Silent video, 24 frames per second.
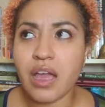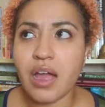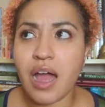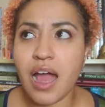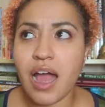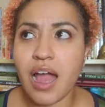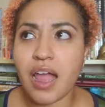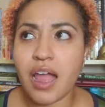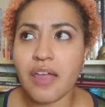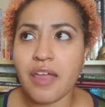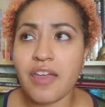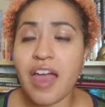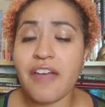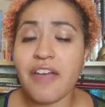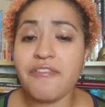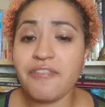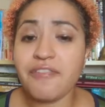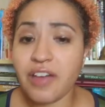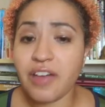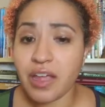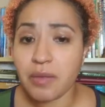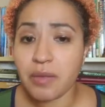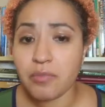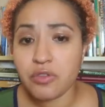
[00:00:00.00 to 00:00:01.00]
I, I
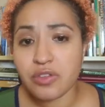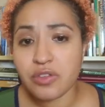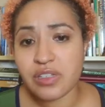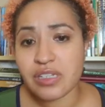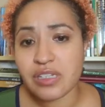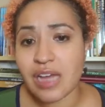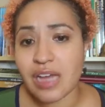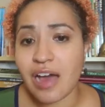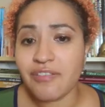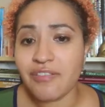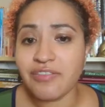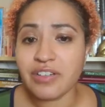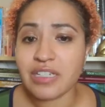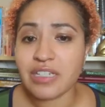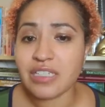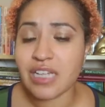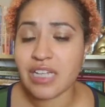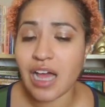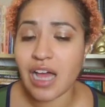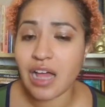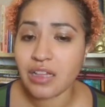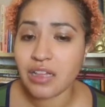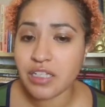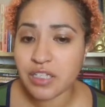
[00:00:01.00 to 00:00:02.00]
find Moustafa
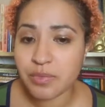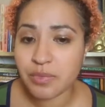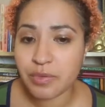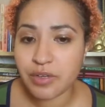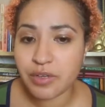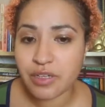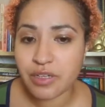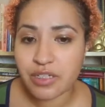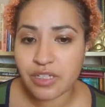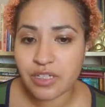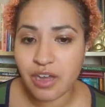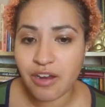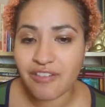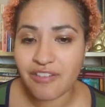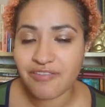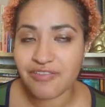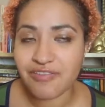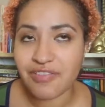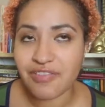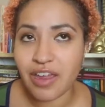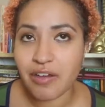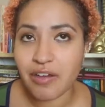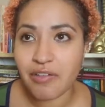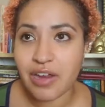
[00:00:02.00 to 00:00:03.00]
Gadalla's books are
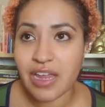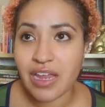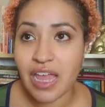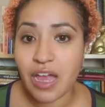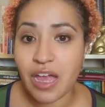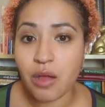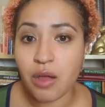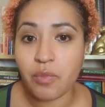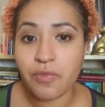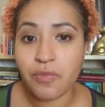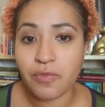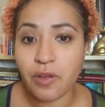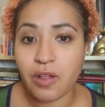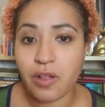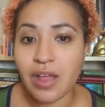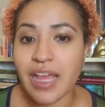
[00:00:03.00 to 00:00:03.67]
very helpful,